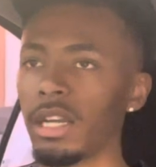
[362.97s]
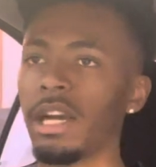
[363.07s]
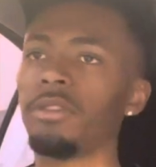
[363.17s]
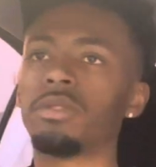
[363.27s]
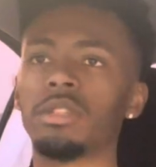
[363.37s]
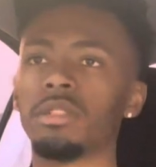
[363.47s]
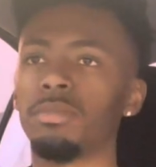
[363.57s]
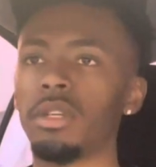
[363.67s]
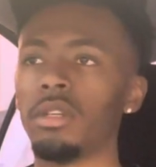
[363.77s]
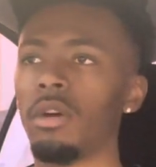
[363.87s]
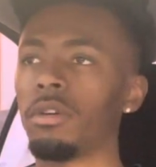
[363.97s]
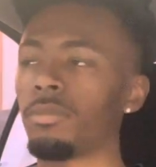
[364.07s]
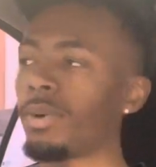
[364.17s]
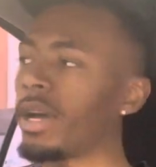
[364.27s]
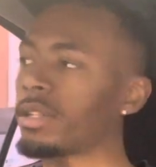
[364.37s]
Like, I used to just be going to
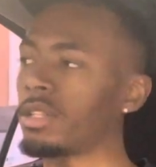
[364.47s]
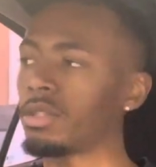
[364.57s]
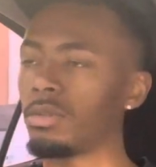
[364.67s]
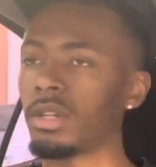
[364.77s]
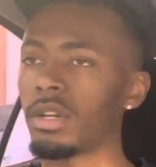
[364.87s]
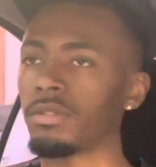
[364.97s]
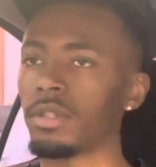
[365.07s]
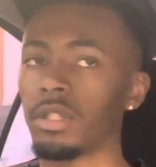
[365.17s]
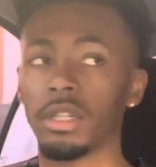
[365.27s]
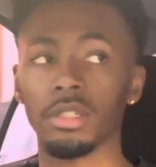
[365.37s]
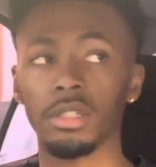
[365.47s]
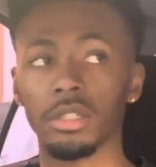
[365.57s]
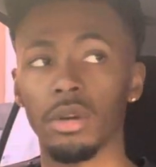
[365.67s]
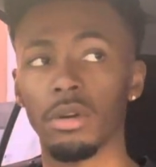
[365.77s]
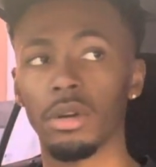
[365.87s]
practice or whatever and then just
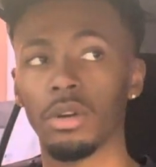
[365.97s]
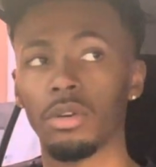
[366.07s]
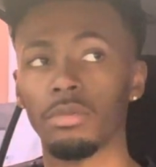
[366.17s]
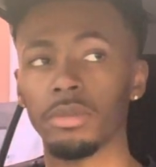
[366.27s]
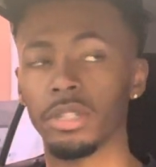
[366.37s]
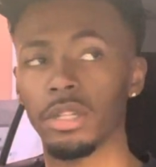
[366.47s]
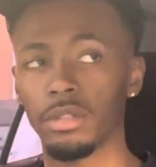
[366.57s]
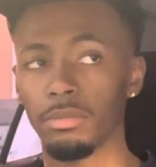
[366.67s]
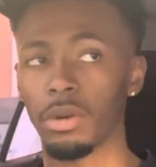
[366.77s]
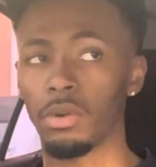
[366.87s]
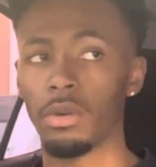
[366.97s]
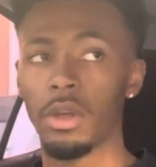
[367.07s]
going home and chilling, bro.